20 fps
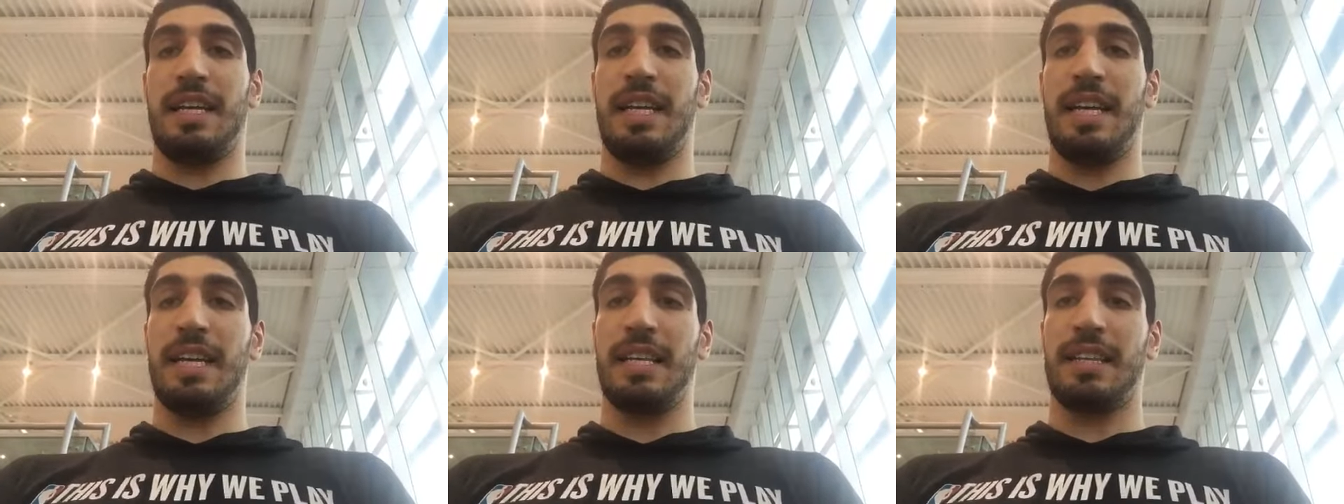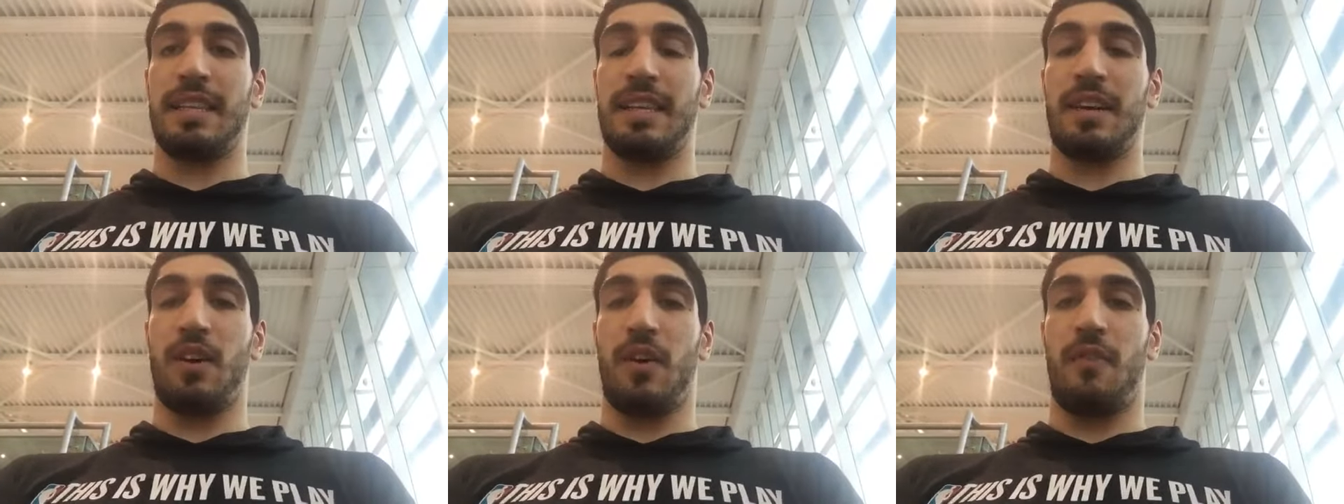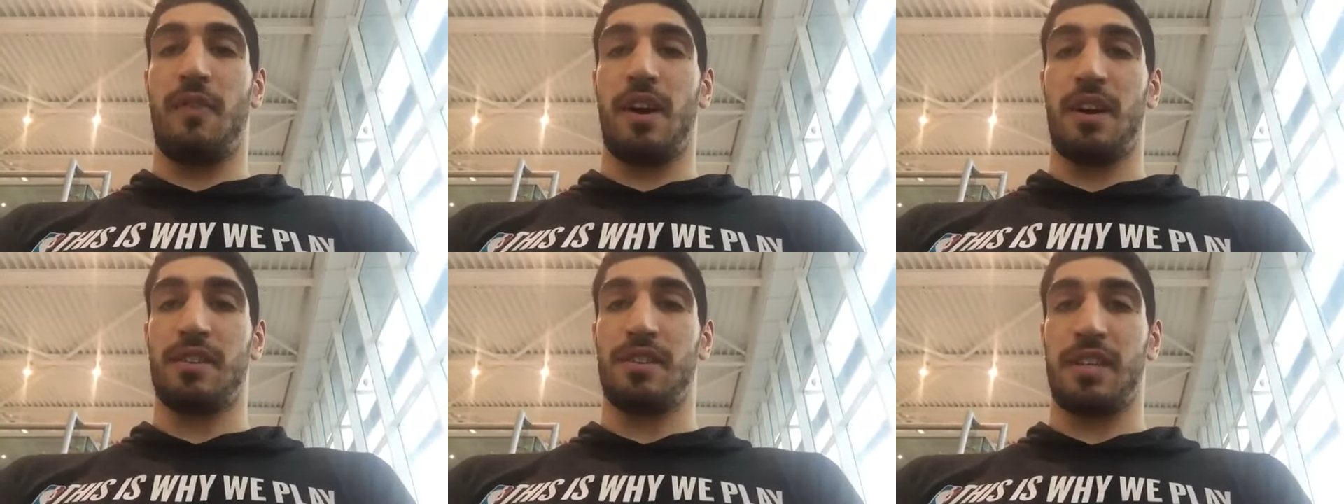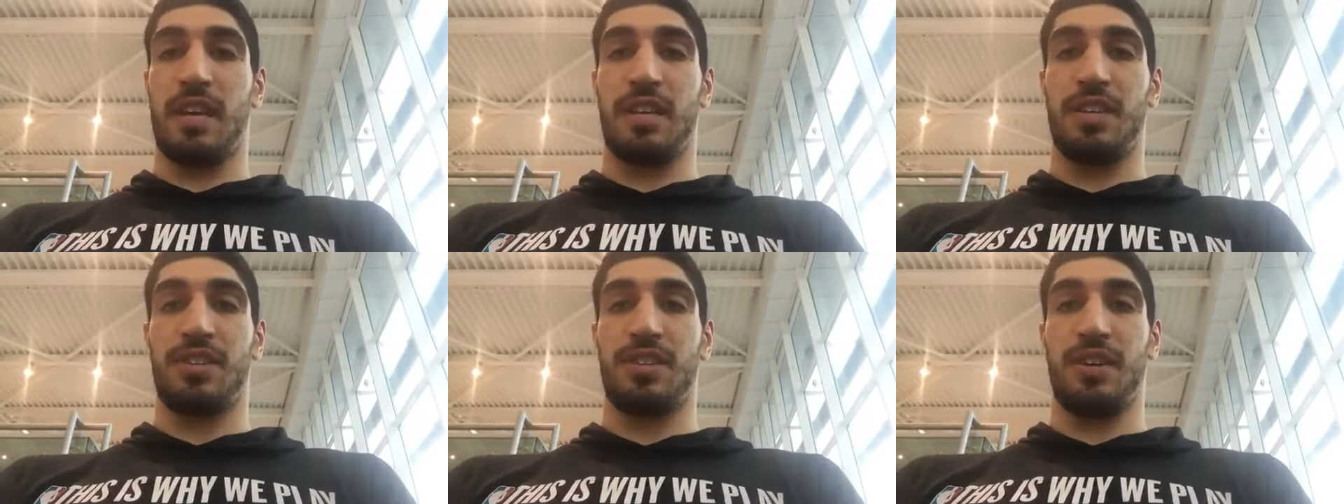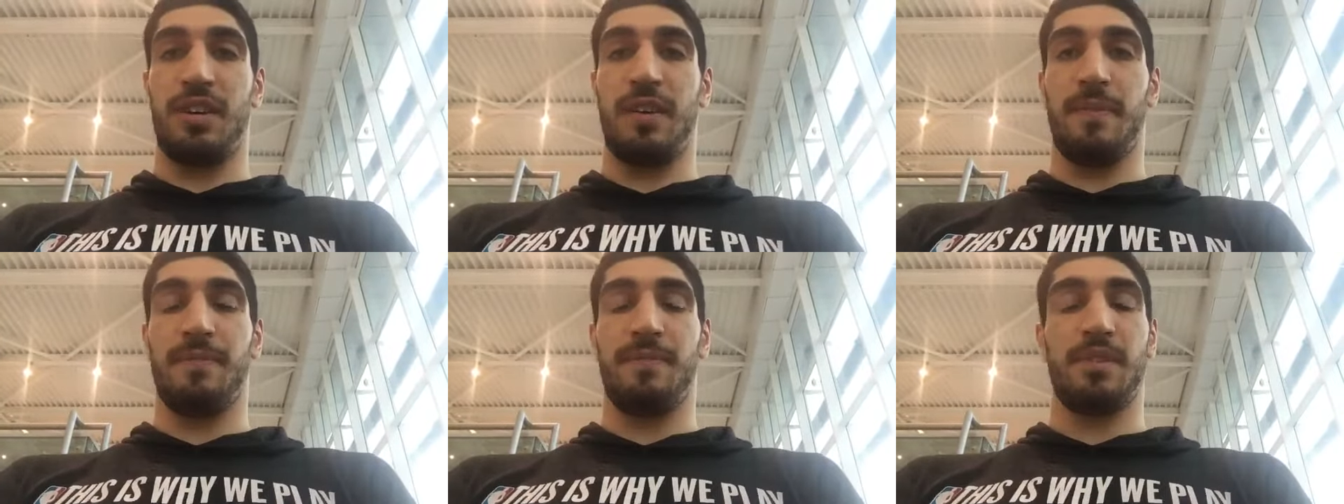Hitler of our
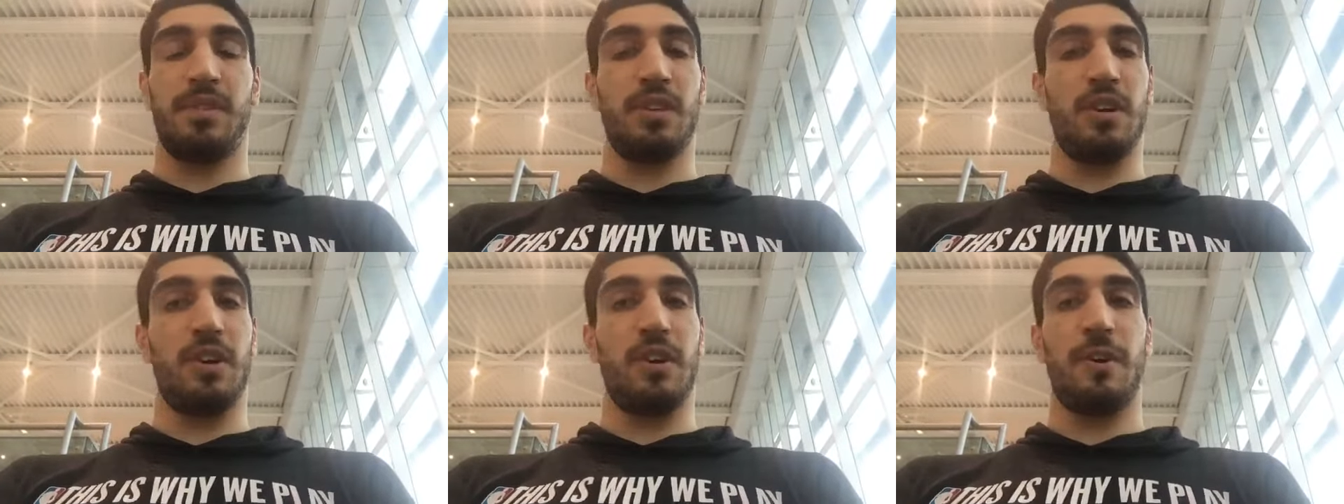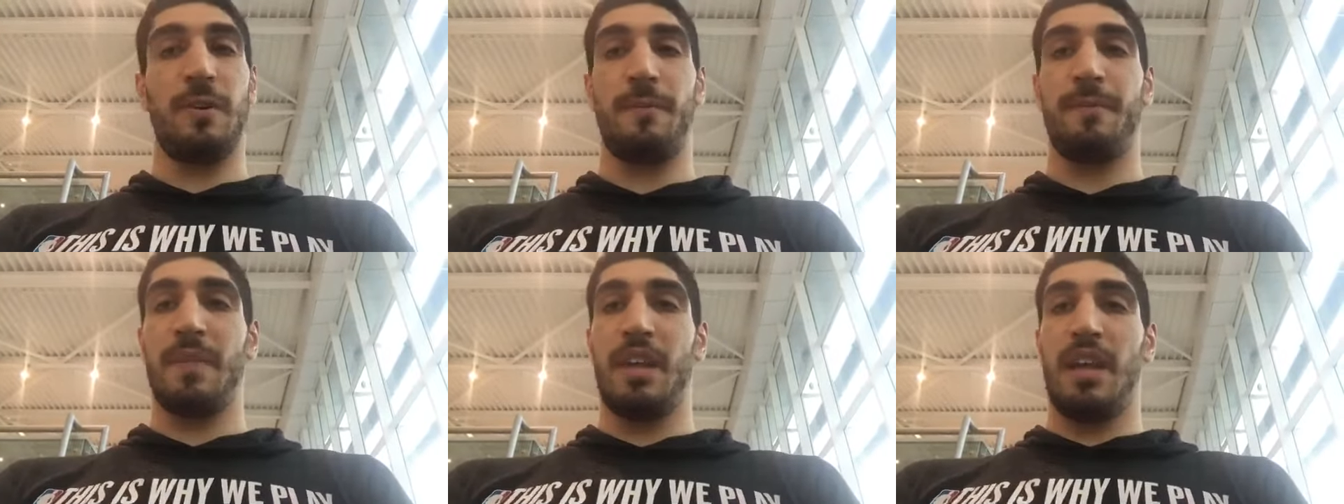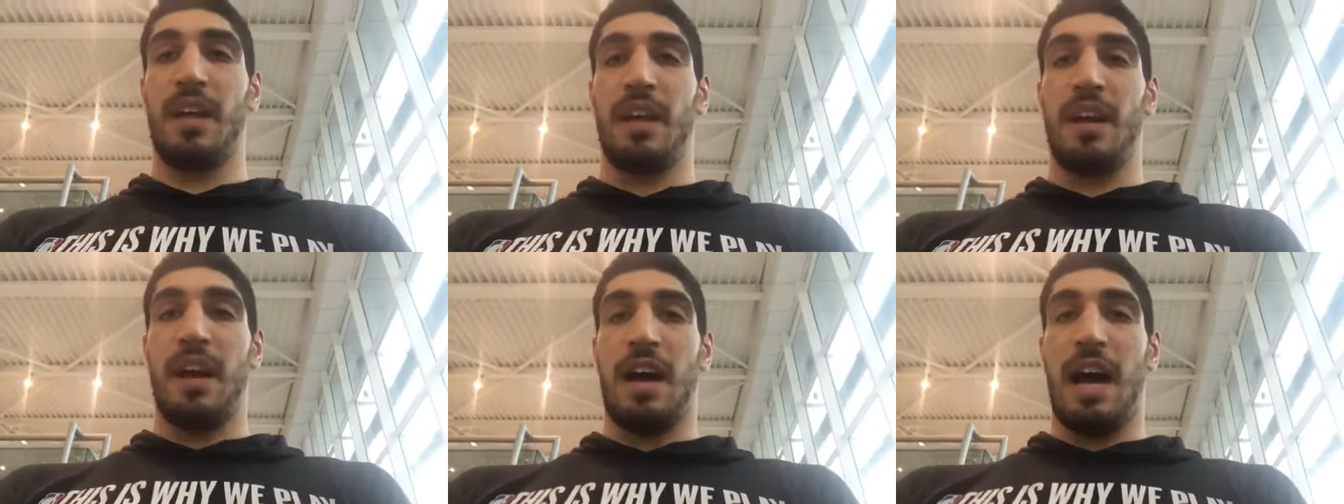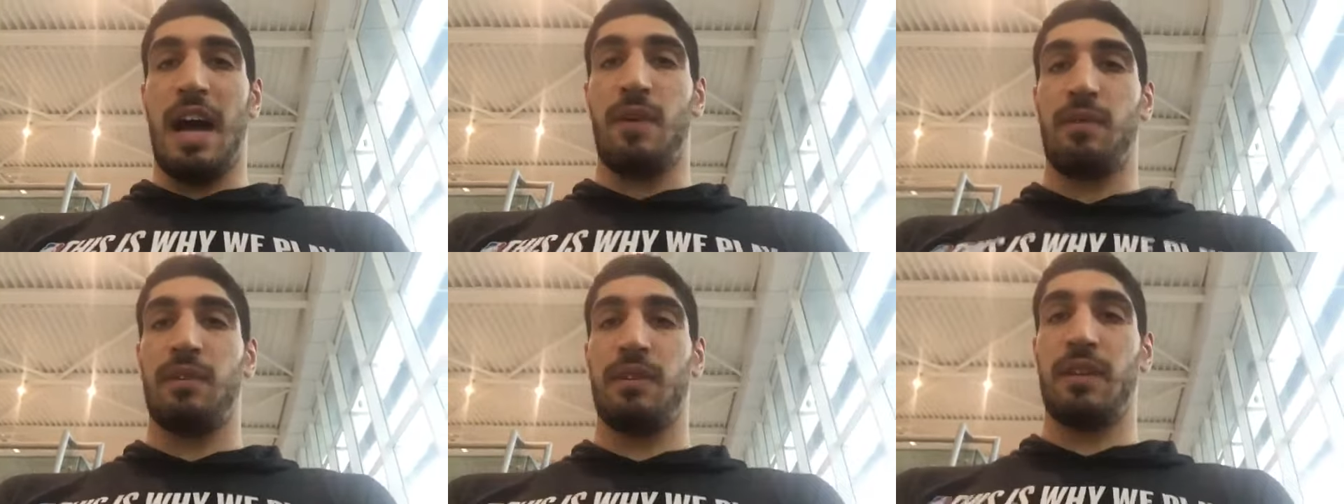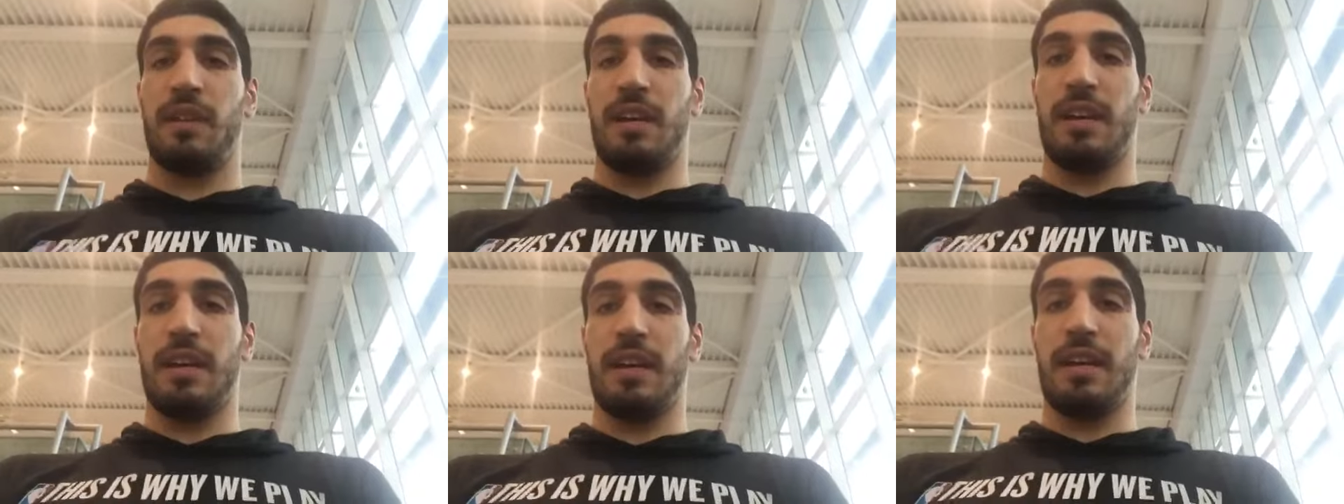century. So I
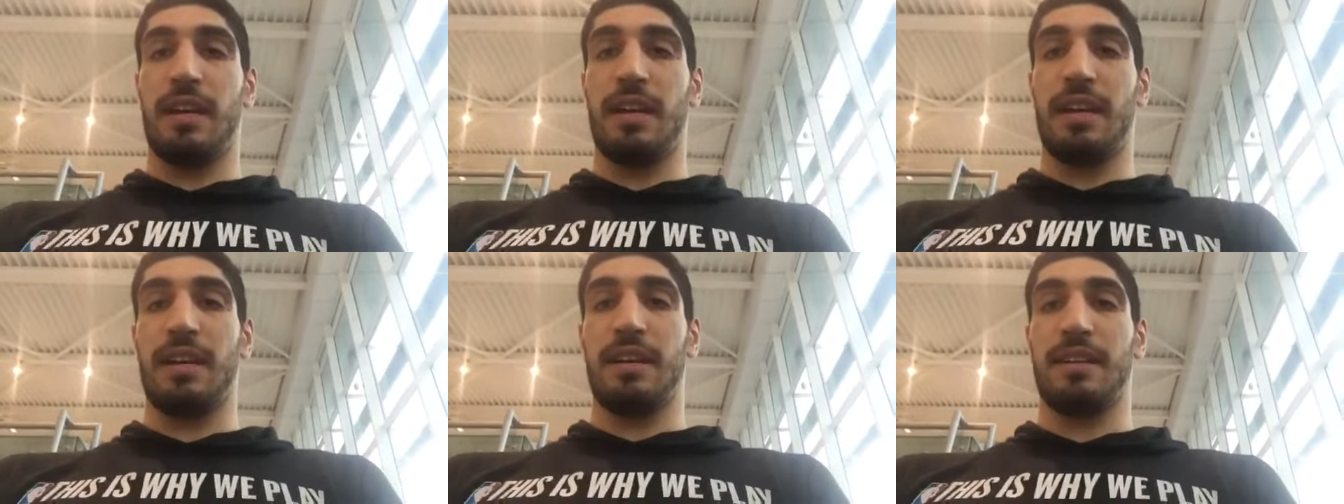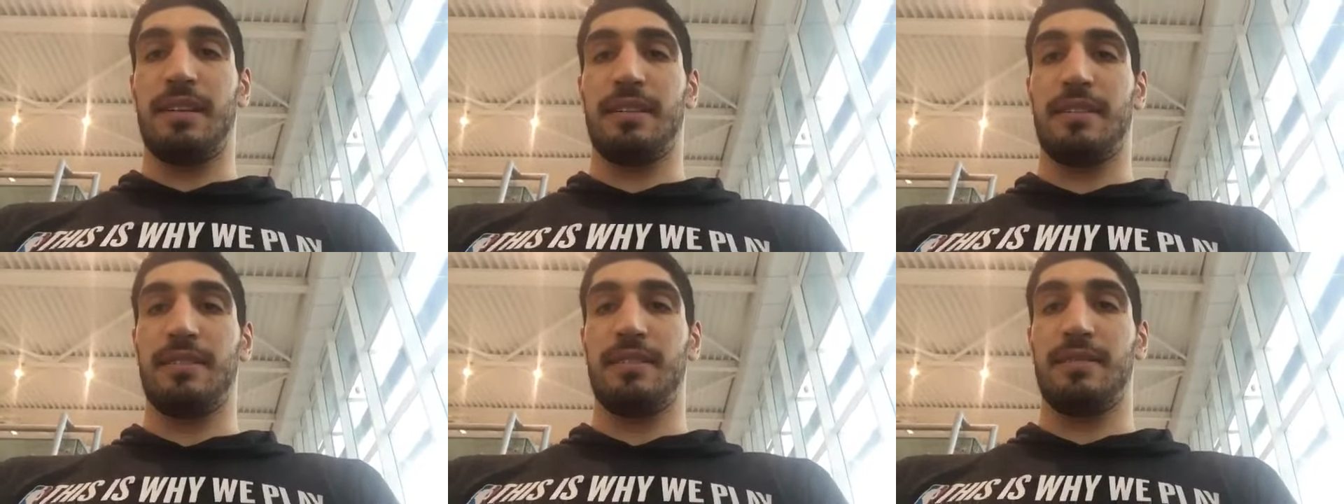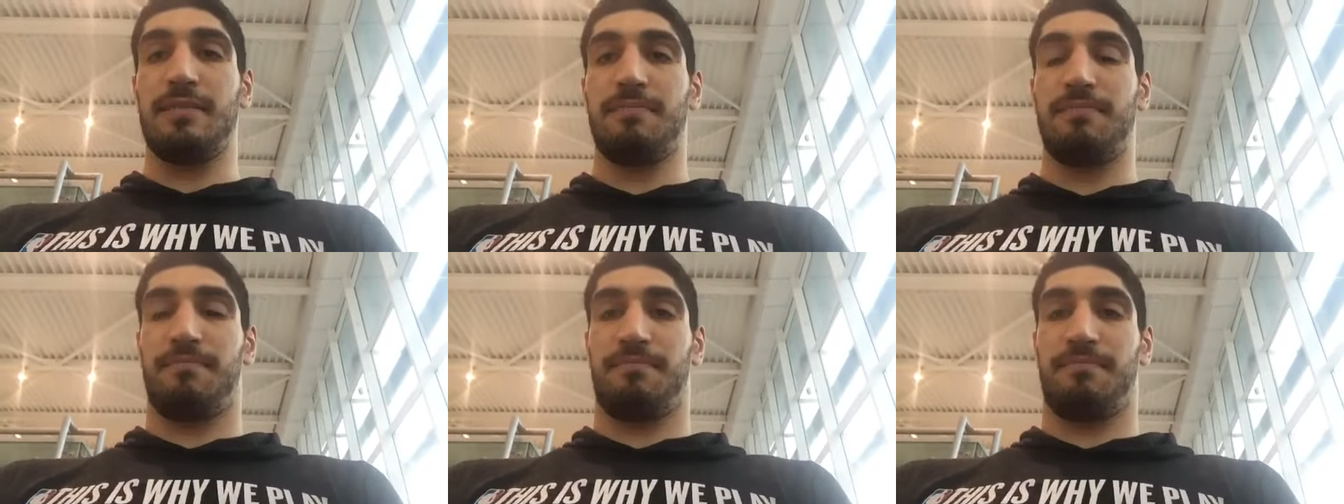will